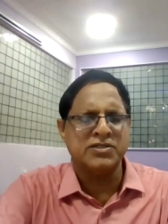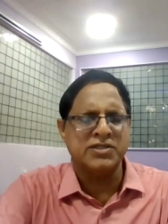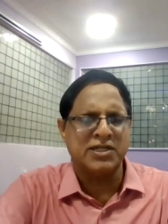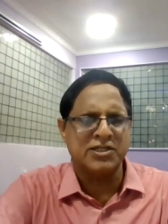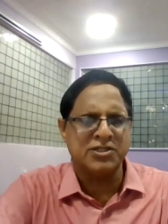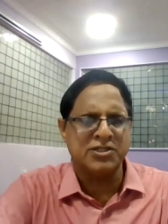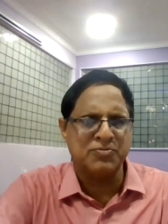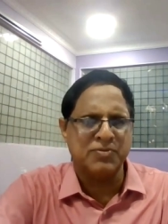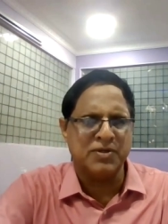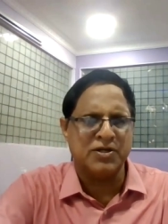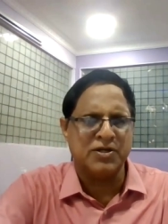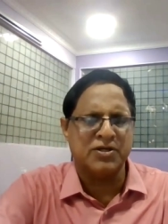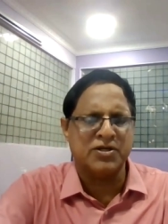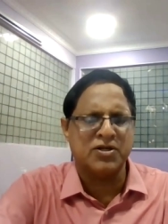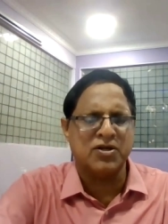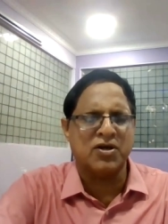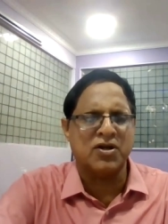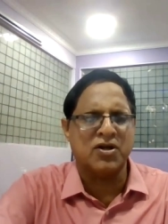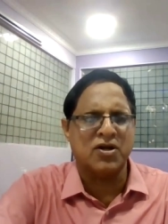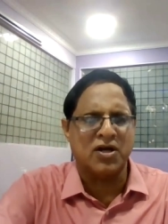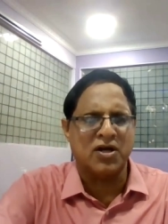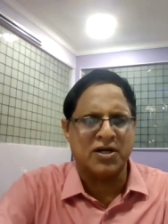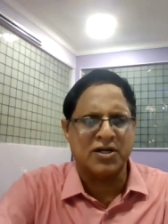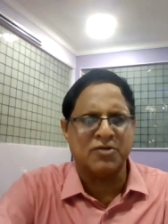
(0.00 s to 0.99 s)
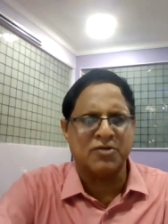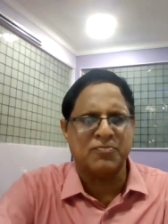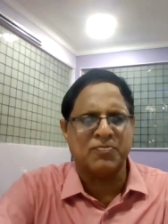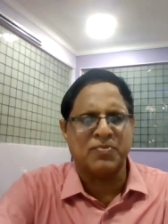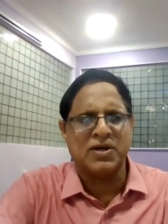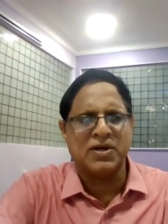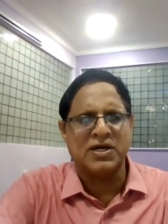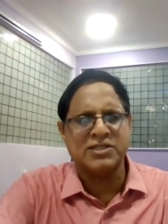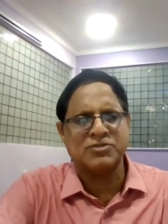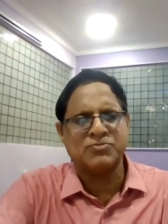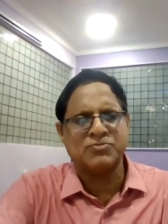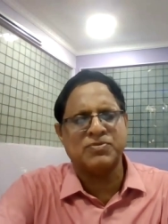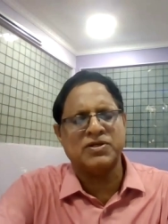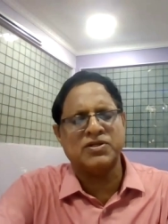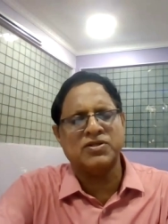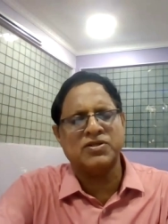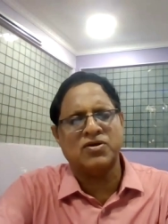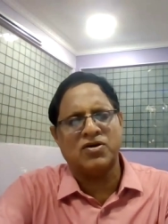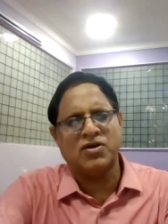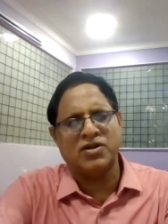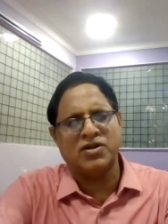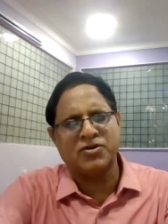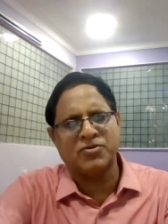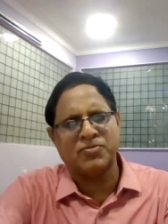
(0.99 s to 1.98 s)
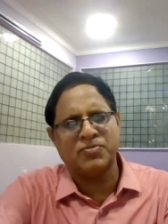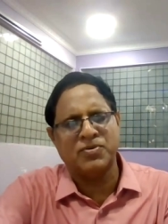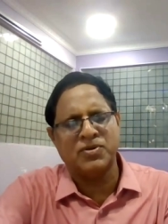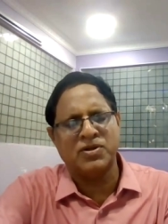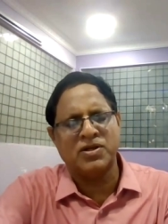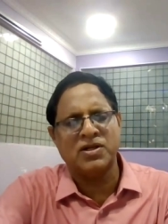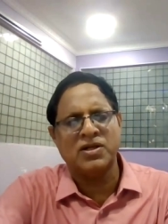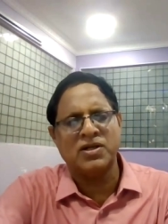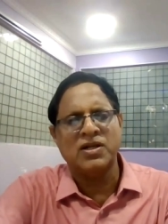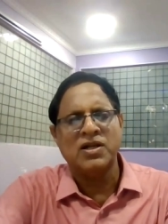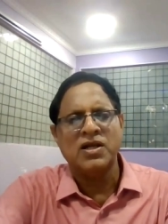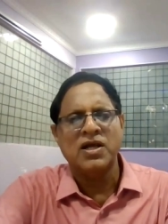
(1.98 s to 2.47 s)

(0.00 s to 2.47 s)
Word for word: judgment or order passed by the Honorable